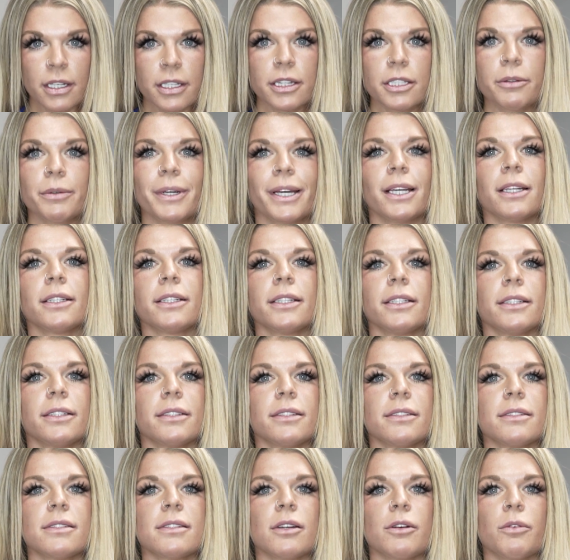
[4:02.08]
The reality
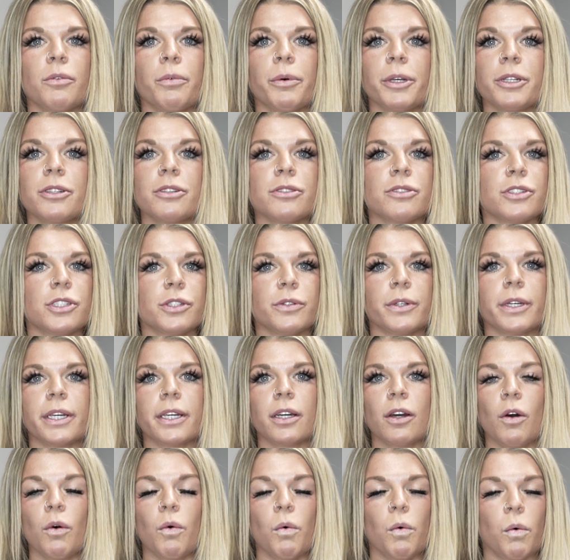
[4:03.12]
is, we're just
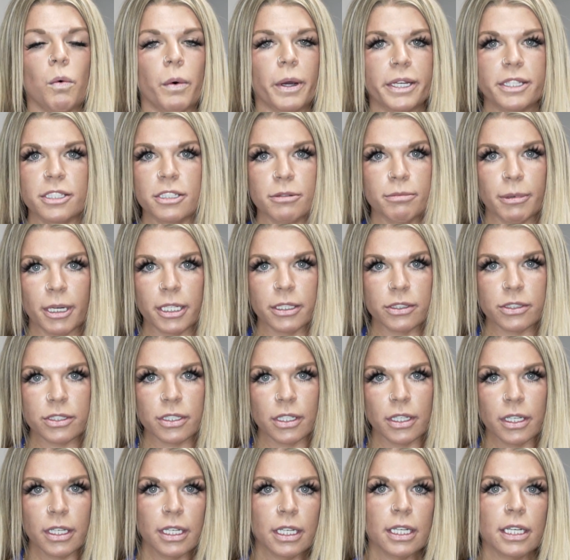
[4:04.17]
doing way too much.
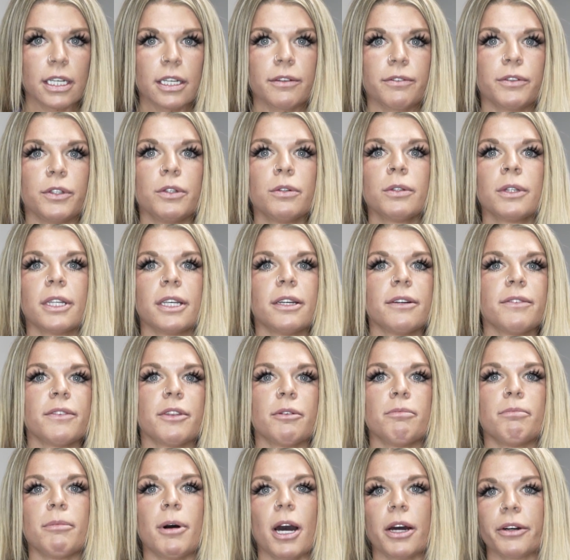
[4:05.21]
If you live
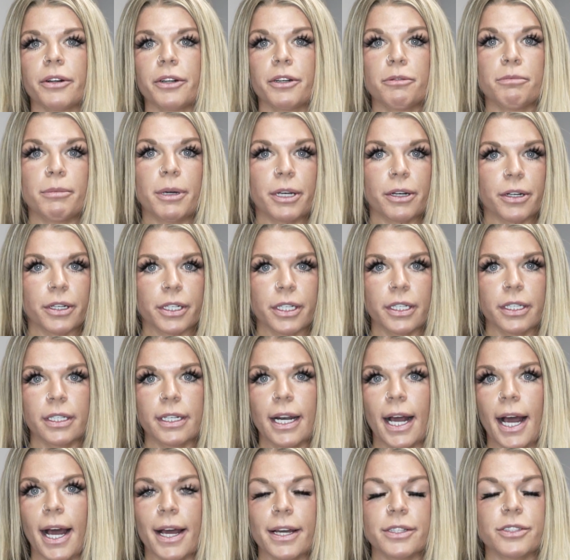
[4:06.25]
the modern American
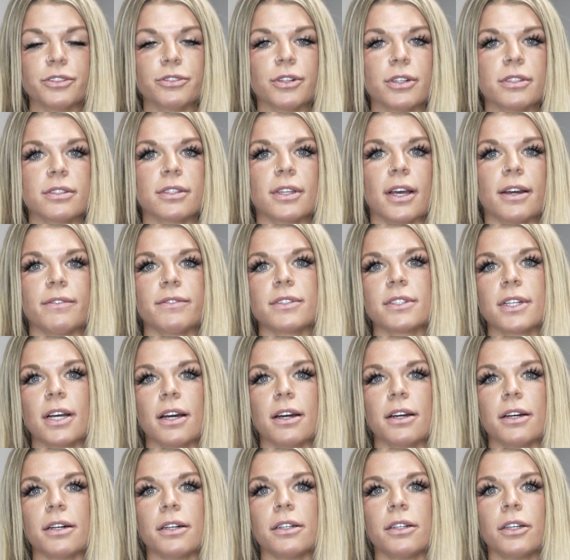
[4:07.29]
high stress
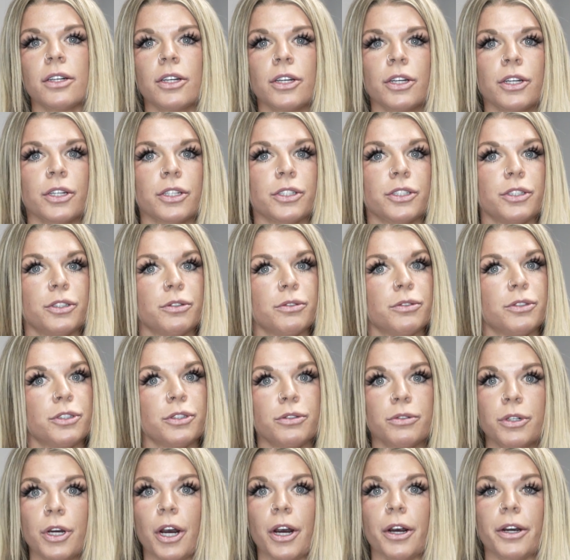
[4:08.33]
lifestyle, you
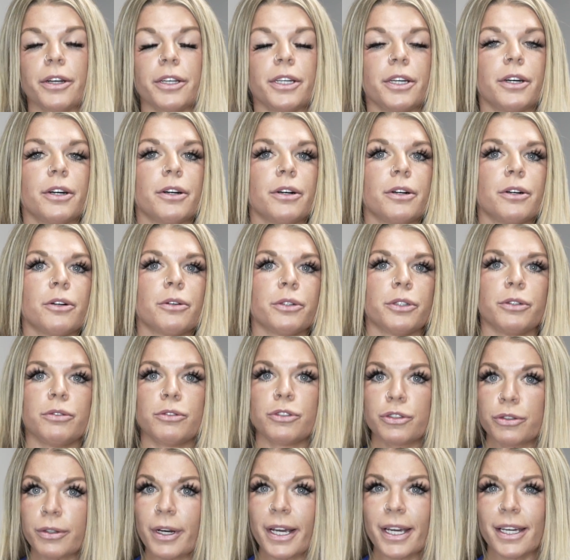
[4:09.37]
do cardio, you
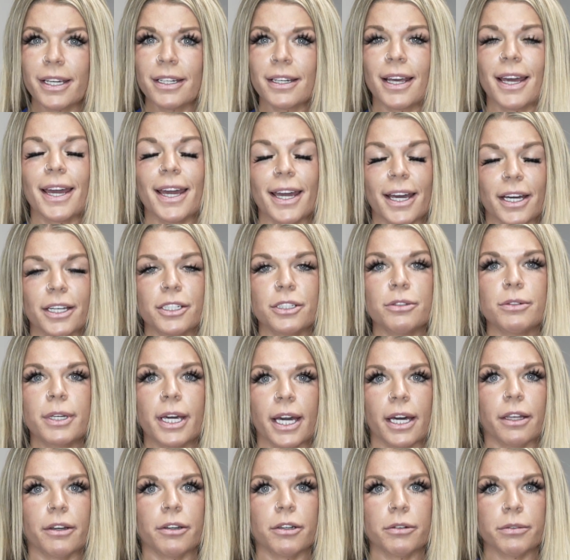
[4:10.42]
train, and you
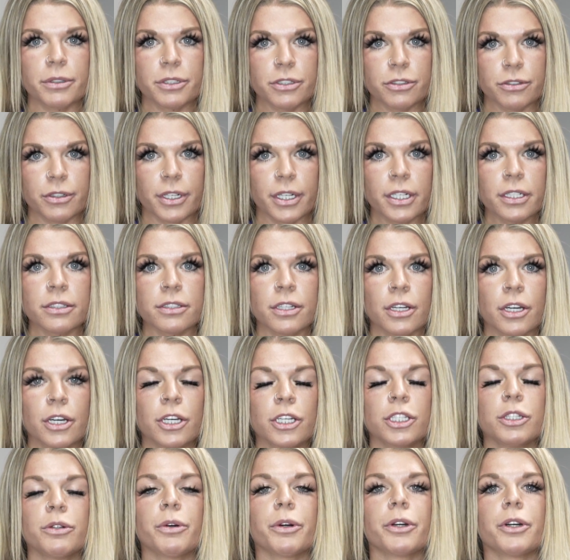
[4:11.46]
calorie restrict,
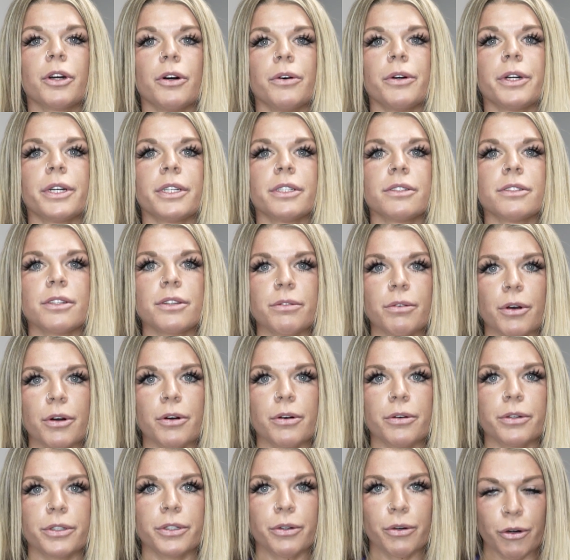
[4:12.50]
you are going to
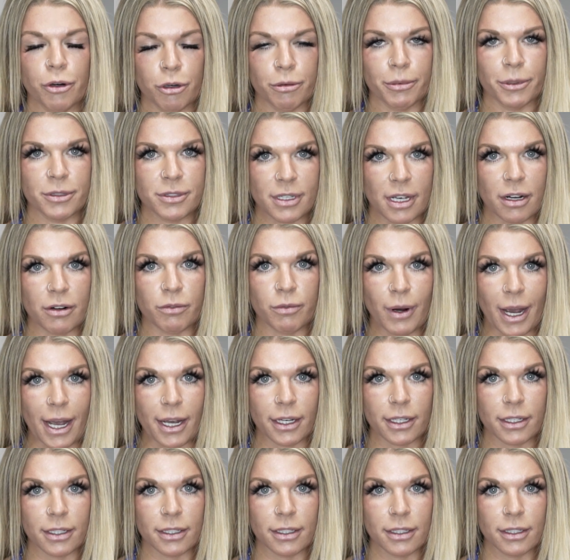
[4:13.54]
throw your hormones out of
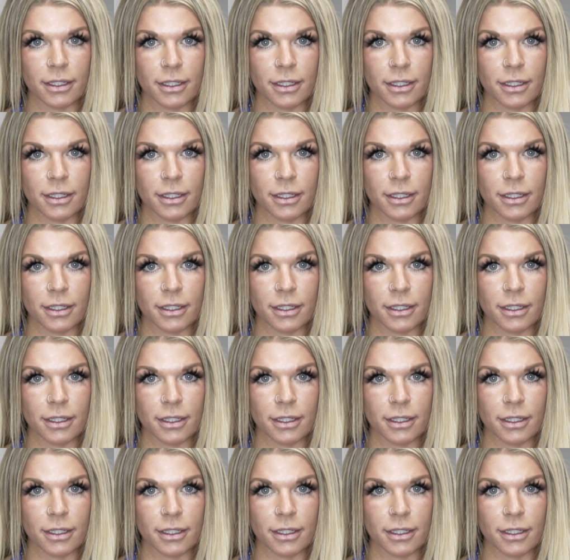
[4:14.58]
whack.